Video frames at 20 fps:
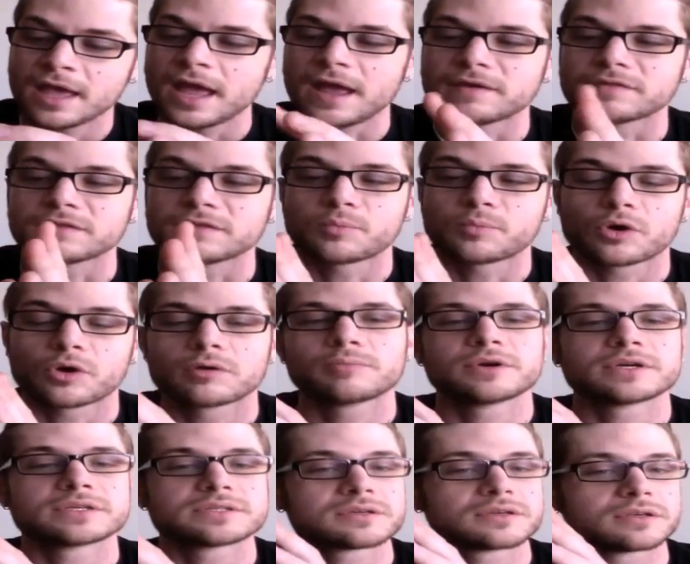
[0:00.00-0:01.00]
And the boar
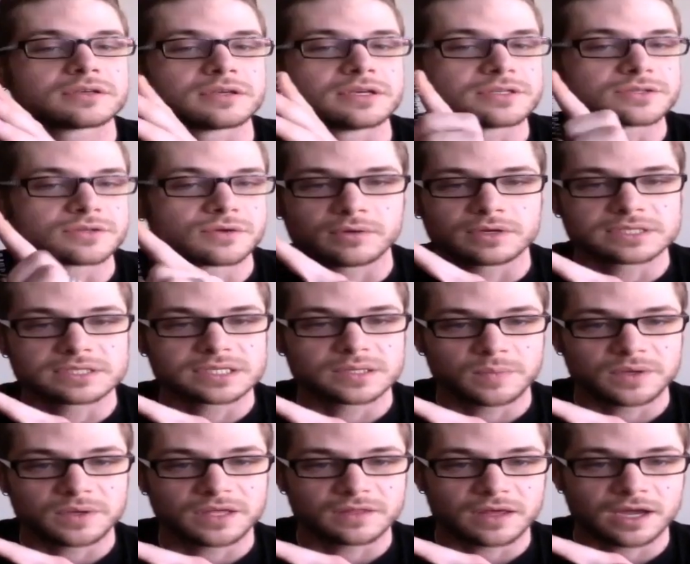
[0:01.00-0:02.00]
bristle is going to
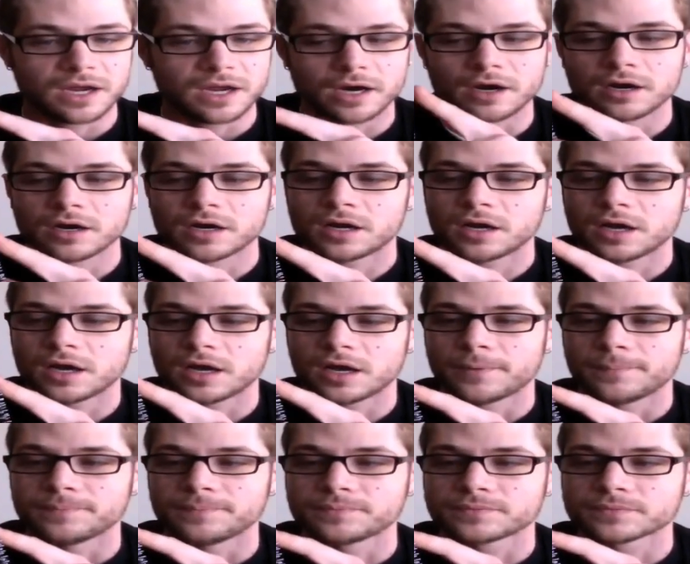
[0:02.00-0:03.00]
be there,
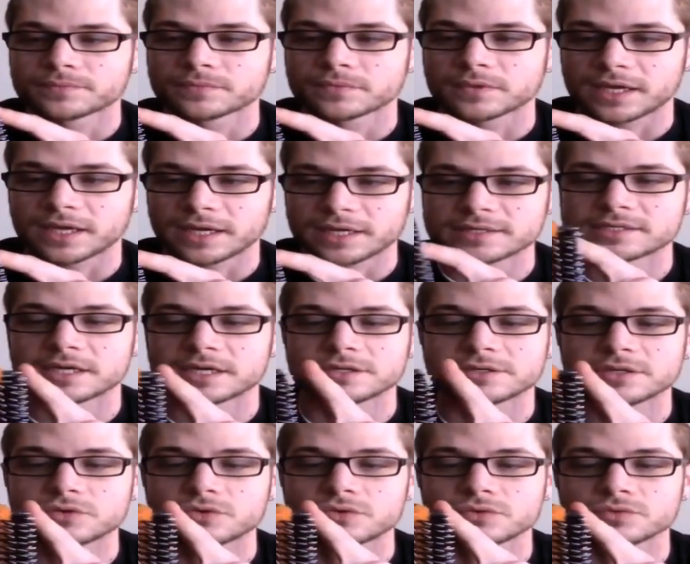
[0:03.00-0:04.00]
like I said,
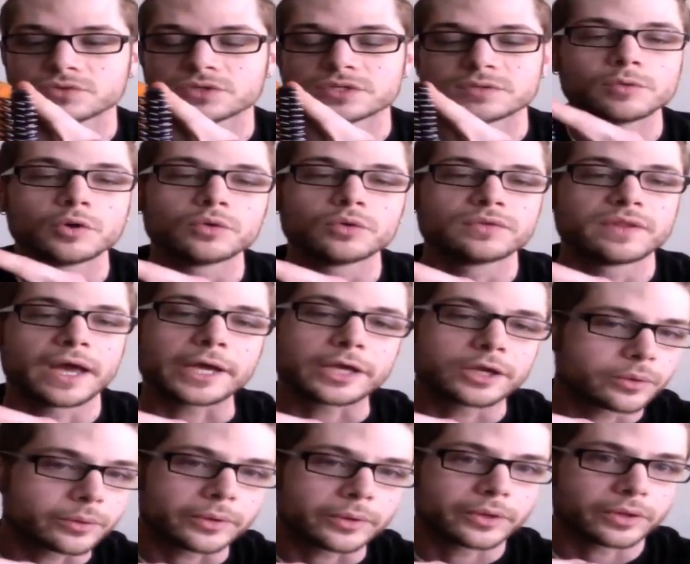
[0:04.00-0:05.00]
to smooth that
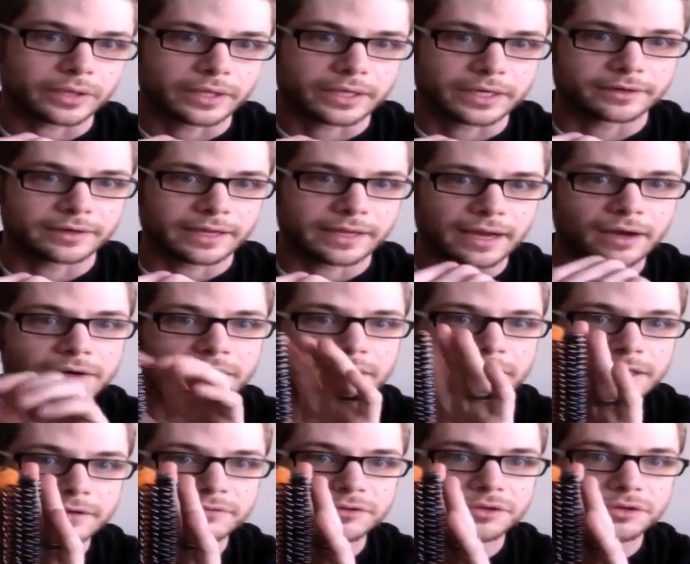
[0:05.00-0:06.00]
cuticle layer down and
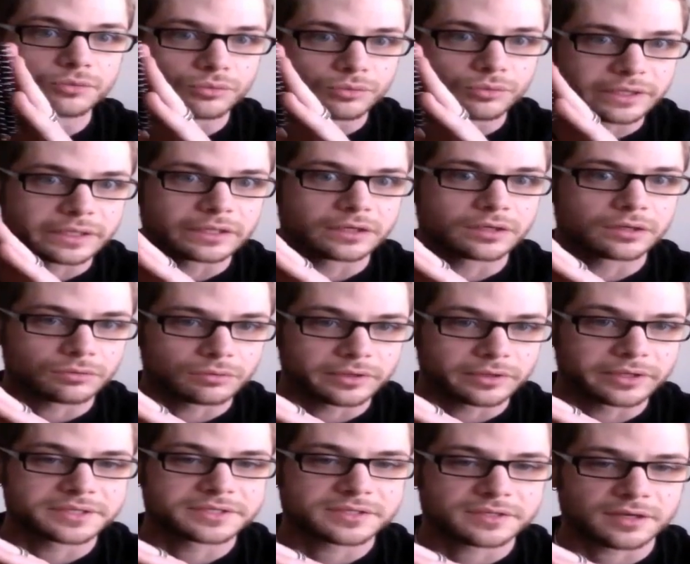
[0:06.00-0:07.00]
give you really,
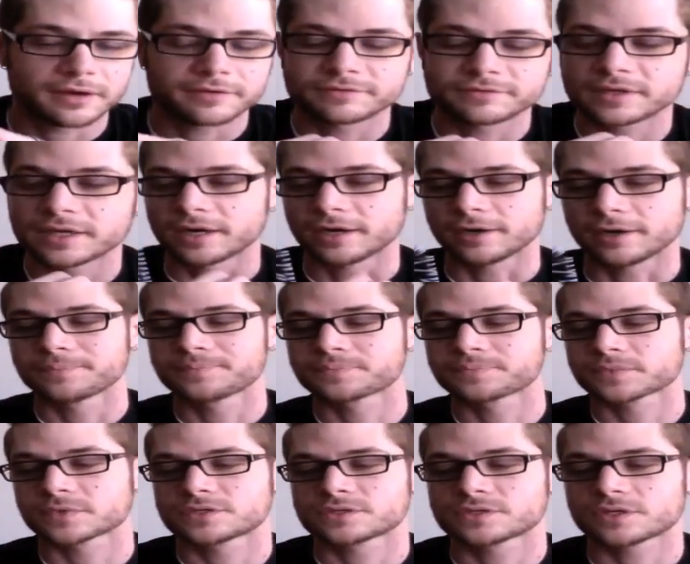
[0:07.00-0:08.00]
really soft hair.
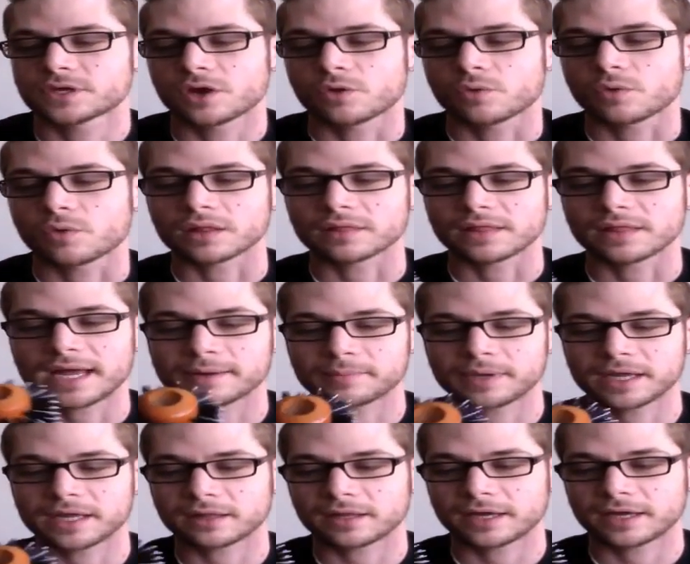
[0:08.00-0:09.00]
So a lot of
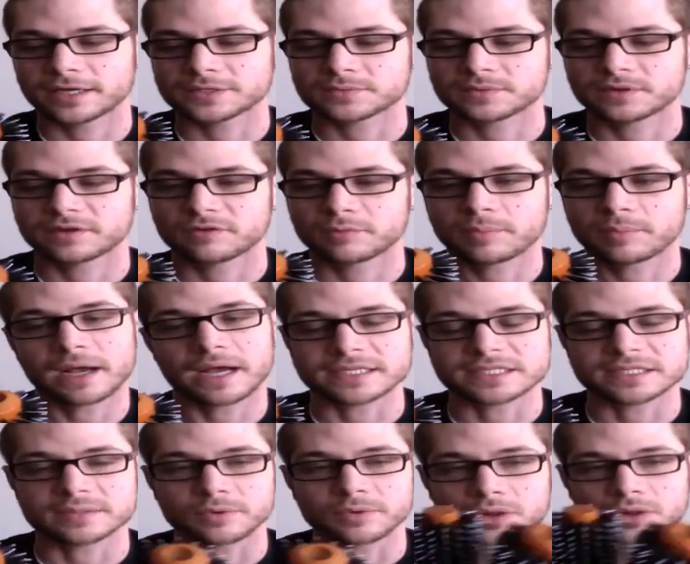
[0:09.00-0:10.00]
my clients, whenever
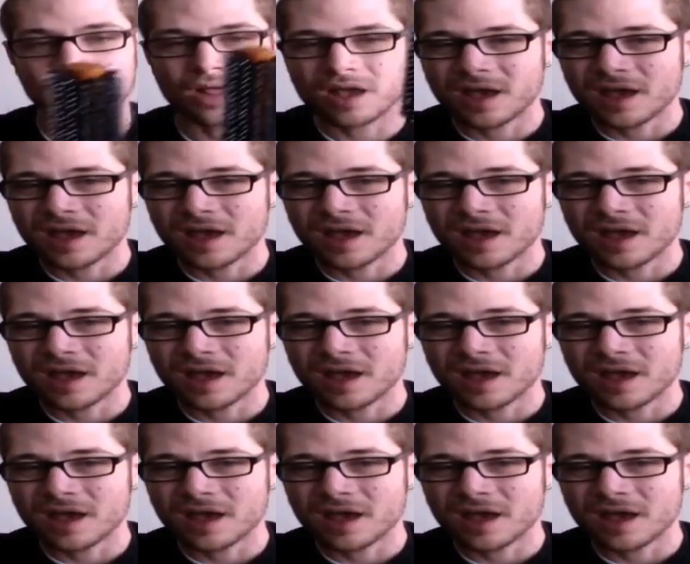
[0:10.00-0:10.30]
possible,